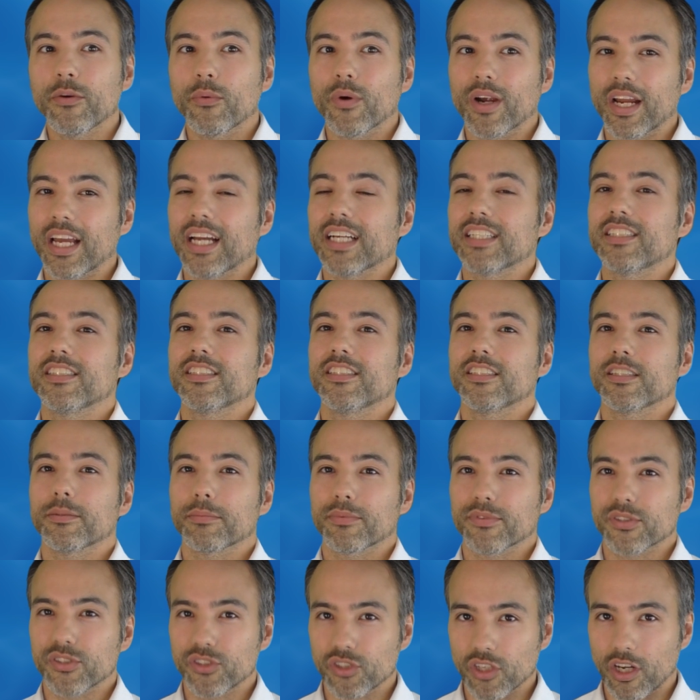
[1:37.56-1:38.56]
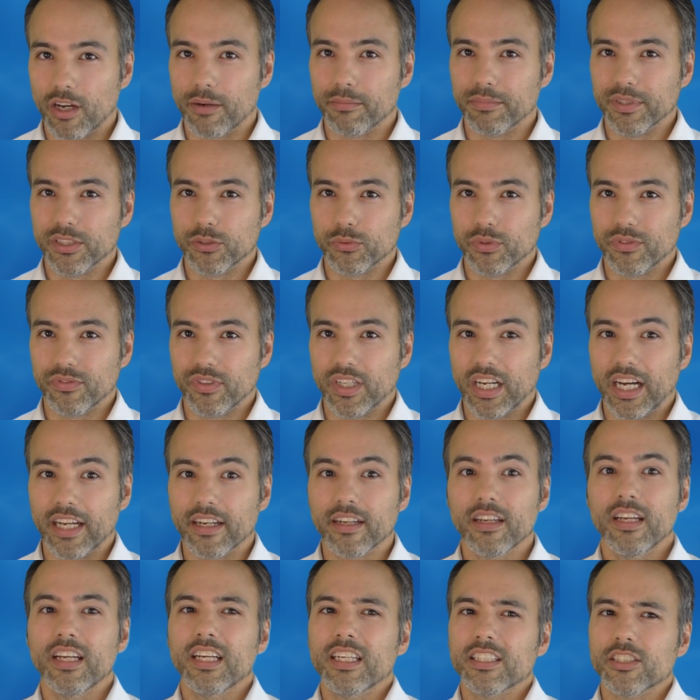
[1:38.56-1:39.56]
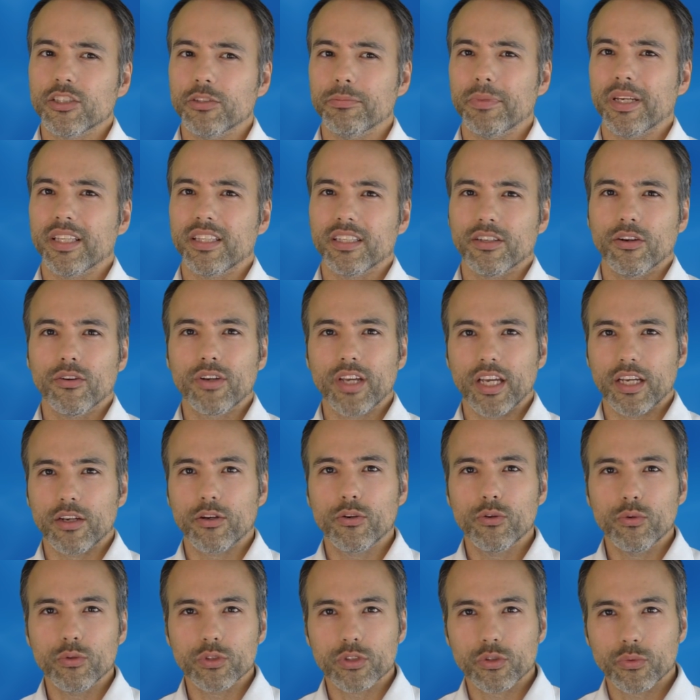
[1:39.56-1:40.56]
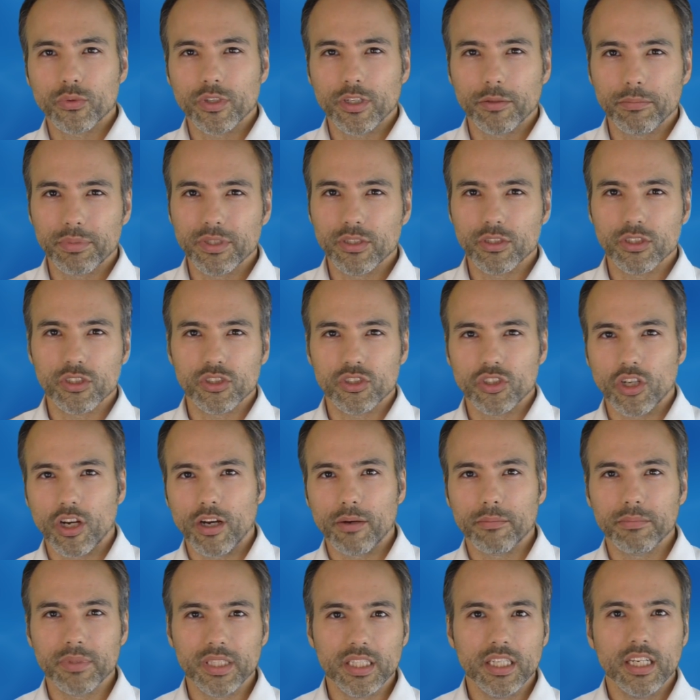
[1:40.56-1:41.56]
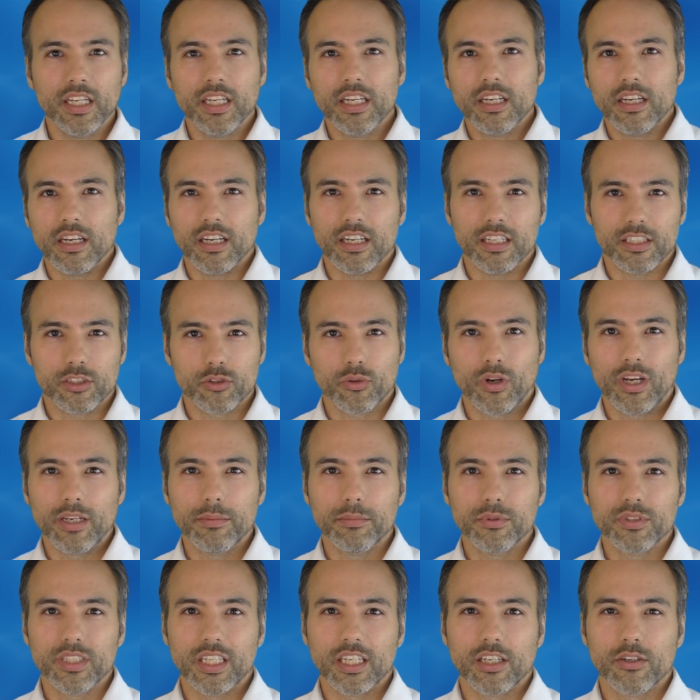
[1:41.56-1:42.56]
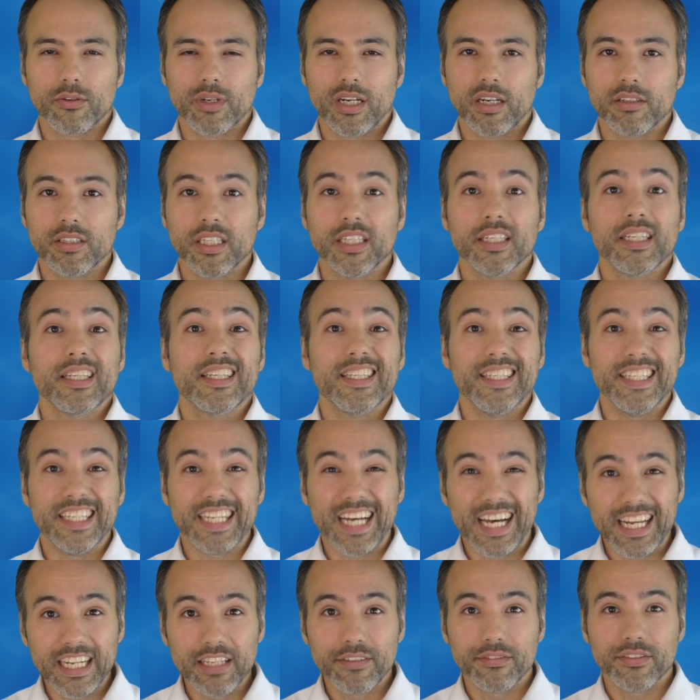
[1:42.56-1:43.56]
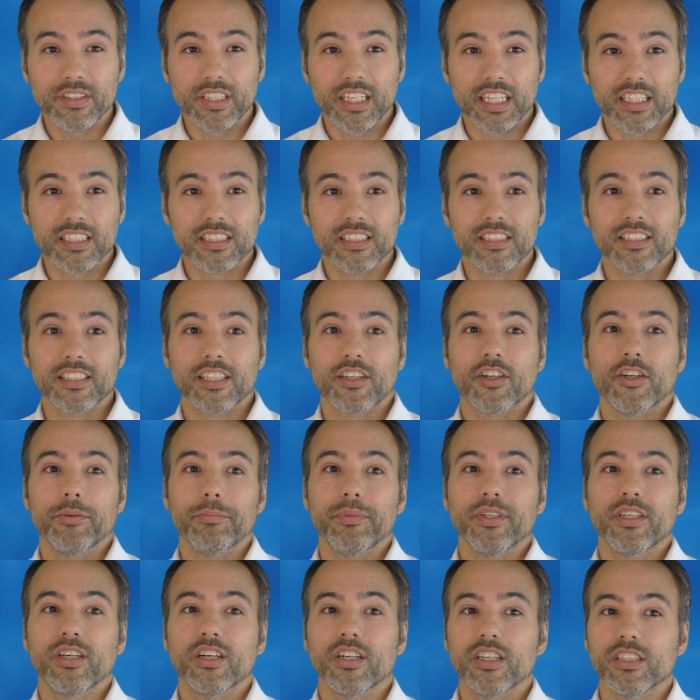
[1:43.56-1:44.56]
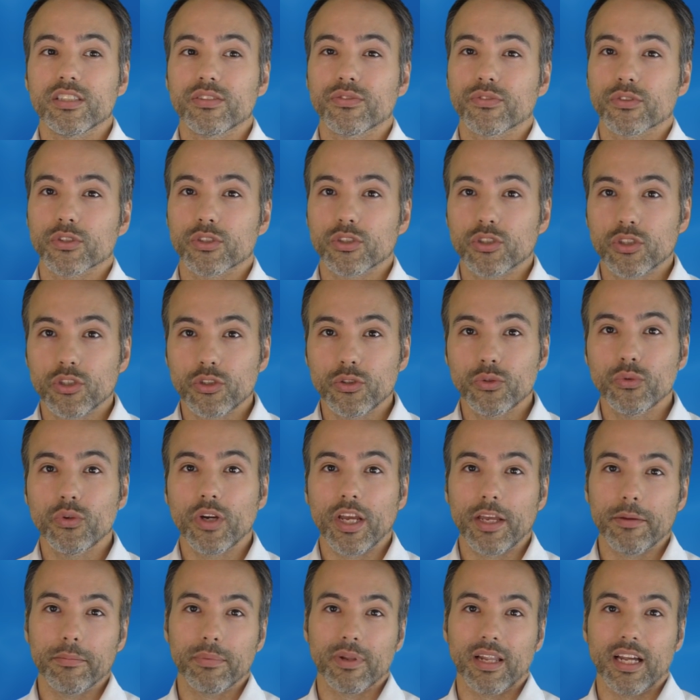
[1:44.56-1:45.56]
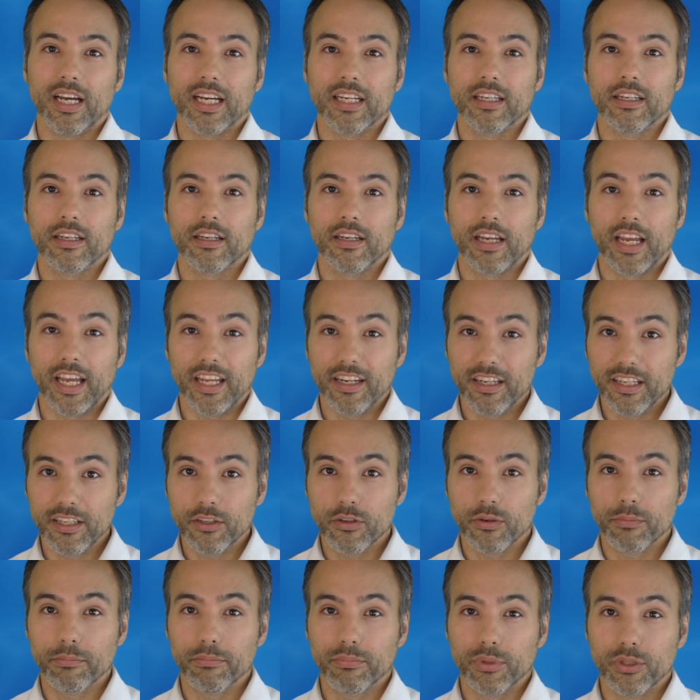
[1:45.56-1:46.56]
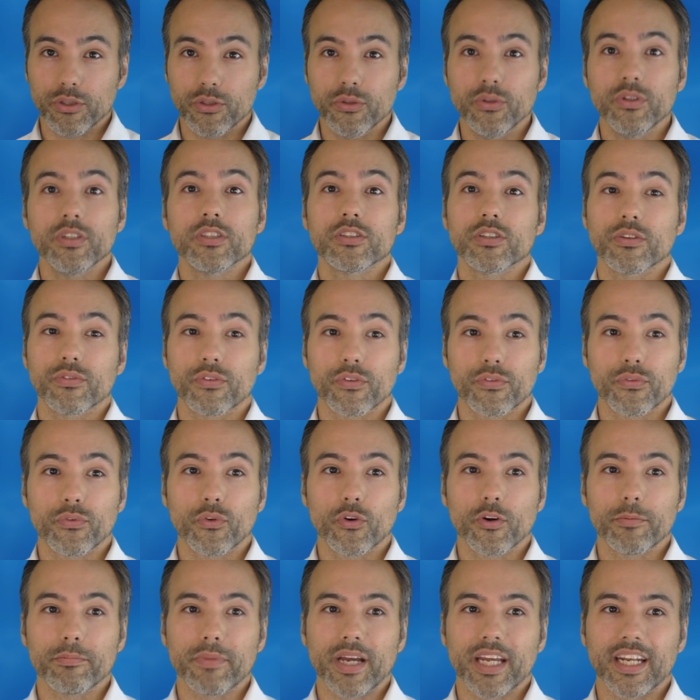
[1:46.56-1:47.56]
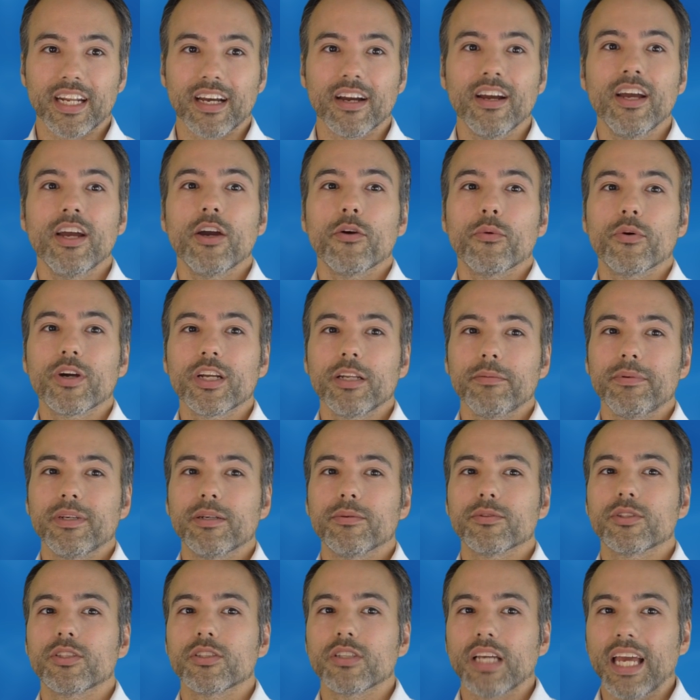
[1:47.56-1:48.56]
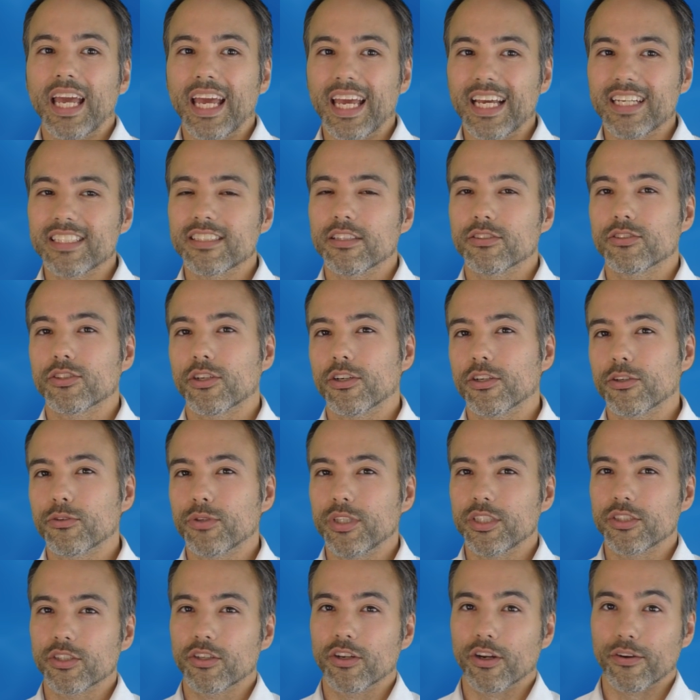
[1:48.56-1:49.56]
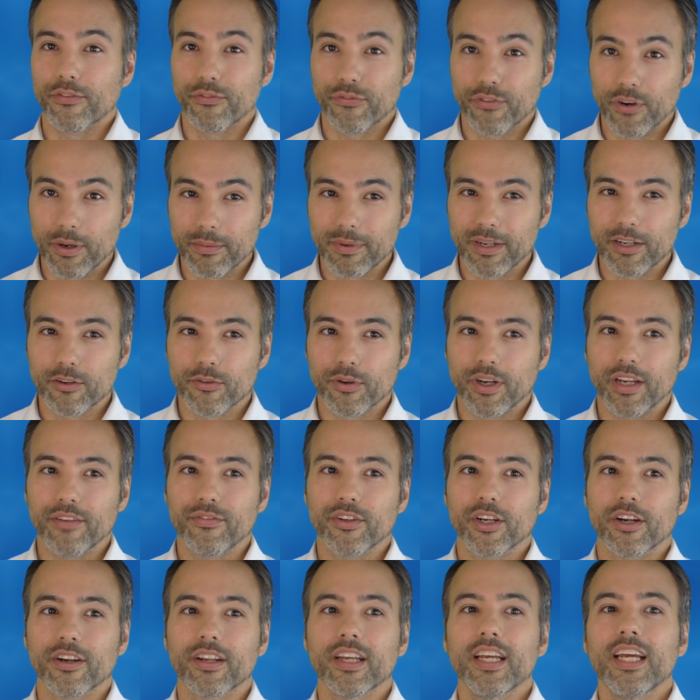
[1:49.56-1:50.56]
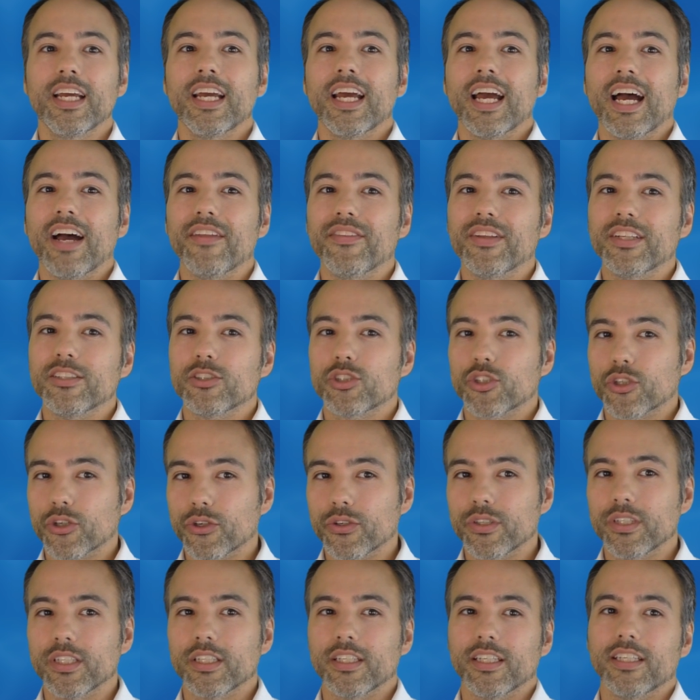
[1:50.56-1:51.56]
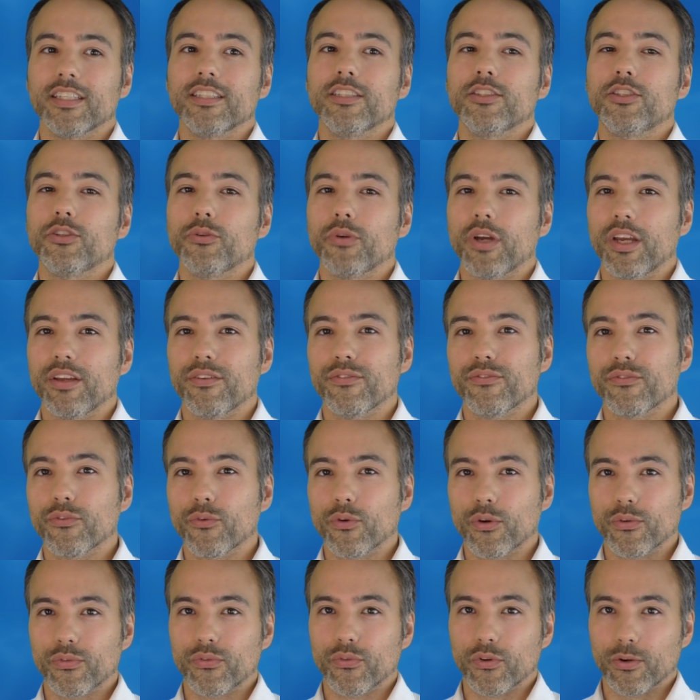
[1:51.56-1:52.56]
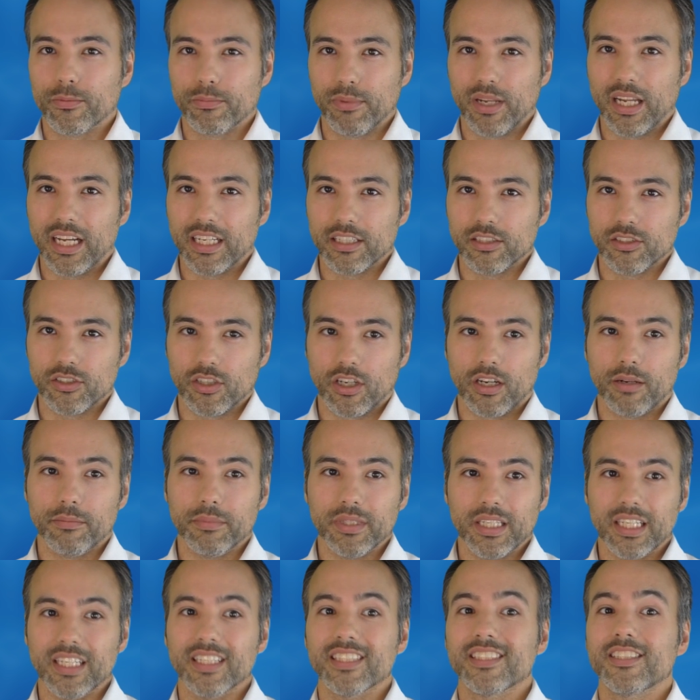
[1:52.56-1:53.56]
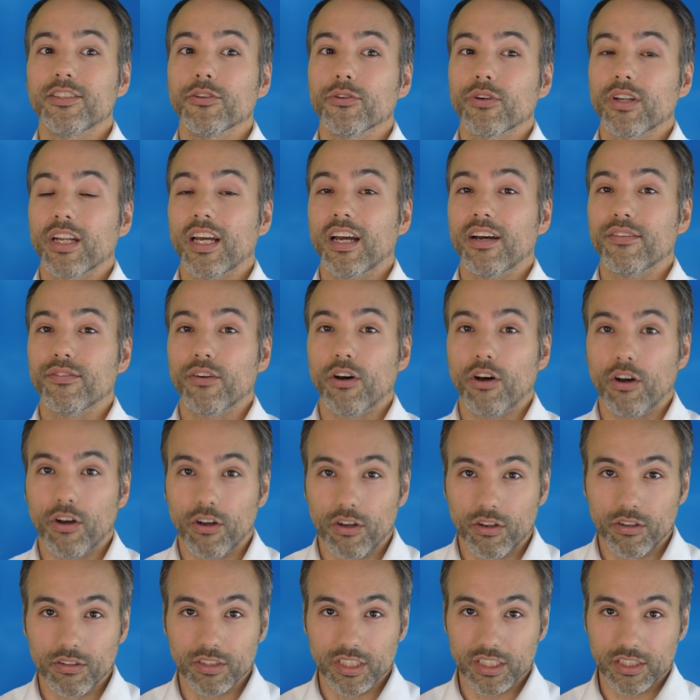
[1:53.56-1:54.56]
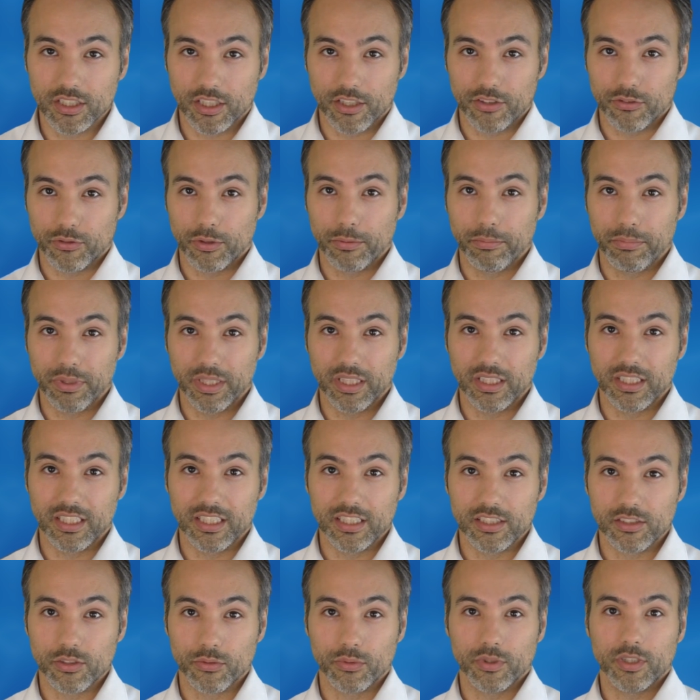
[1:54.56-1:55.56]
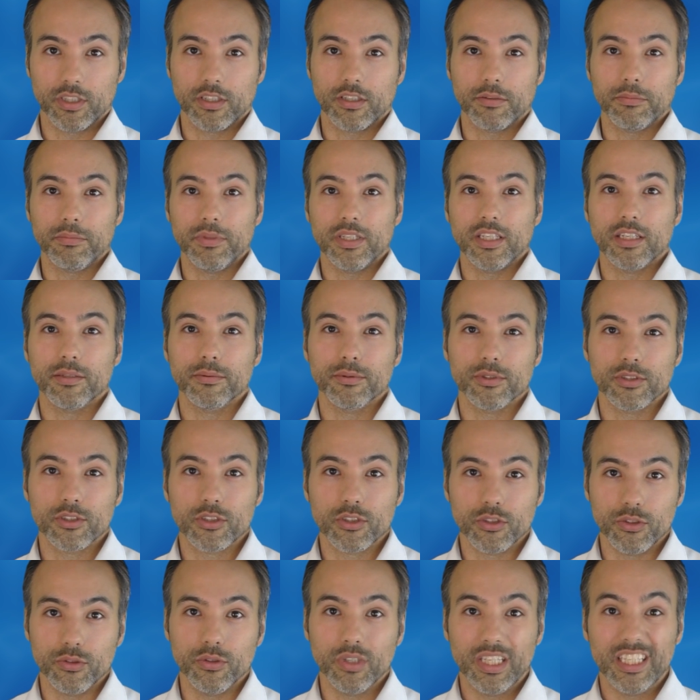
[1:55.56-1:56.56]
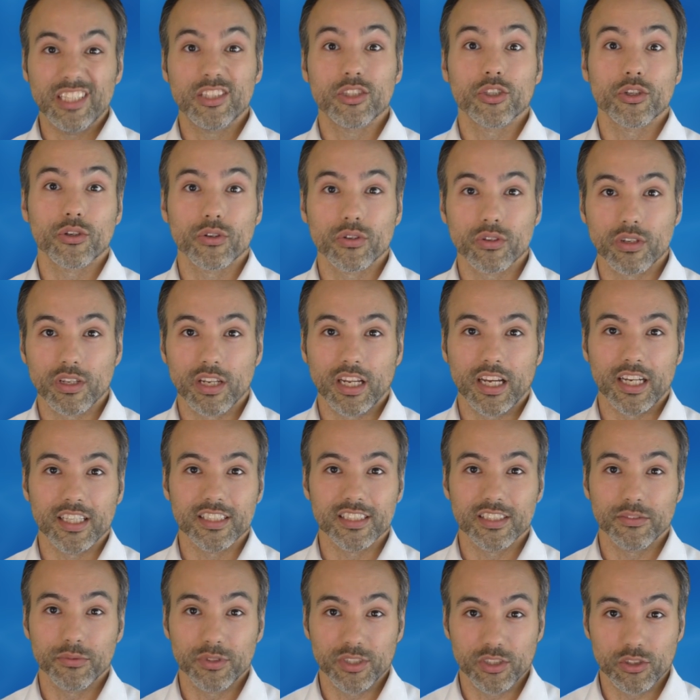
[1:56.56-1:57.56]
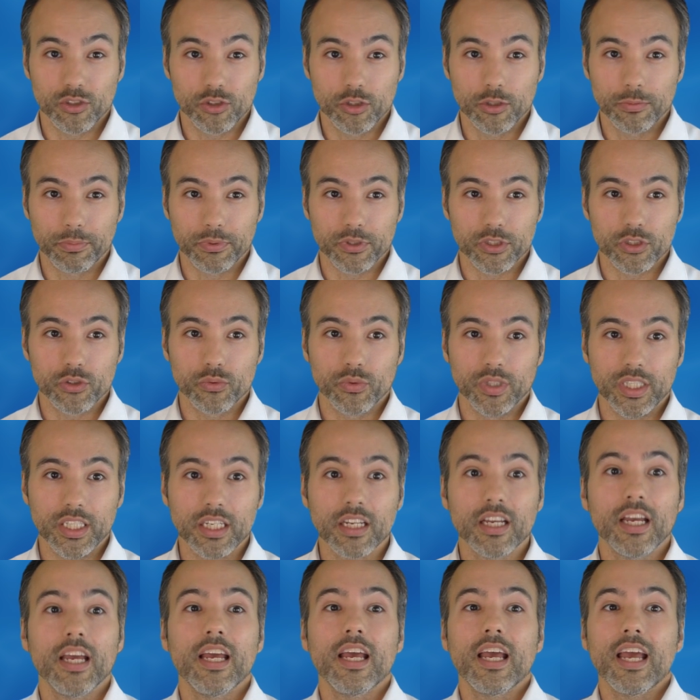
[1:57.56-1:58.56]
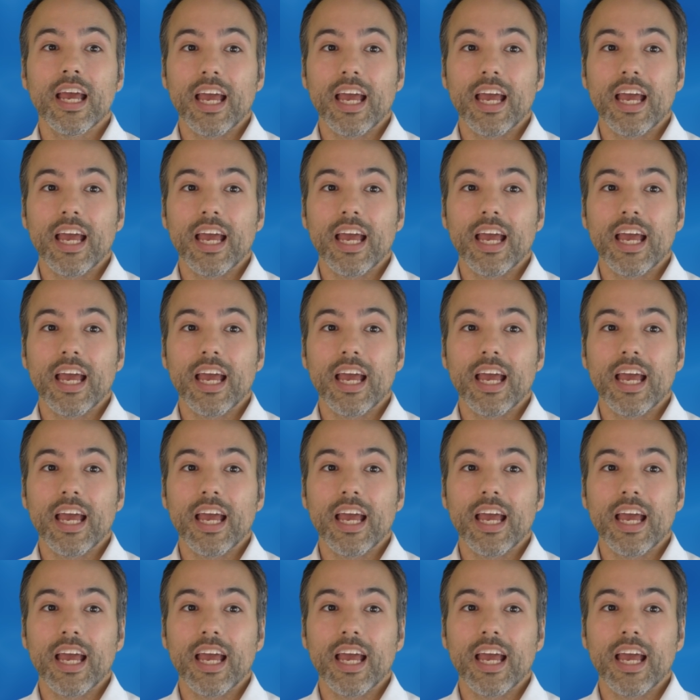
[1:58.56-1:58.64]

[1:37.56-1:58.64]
where X is the number of zombies we've got. So you may think, okay, cool, so we're going to build a zombie tribal deck around it. Not even necessary, because for 2, a black and a blue, so for 4 mana, we're going to be able to exile target creature card from our graveyard and then turn it into a 4/4 black zombie, and it's still going to have all its other abilities. So we're going to be able to eternalize it, which is super sweet.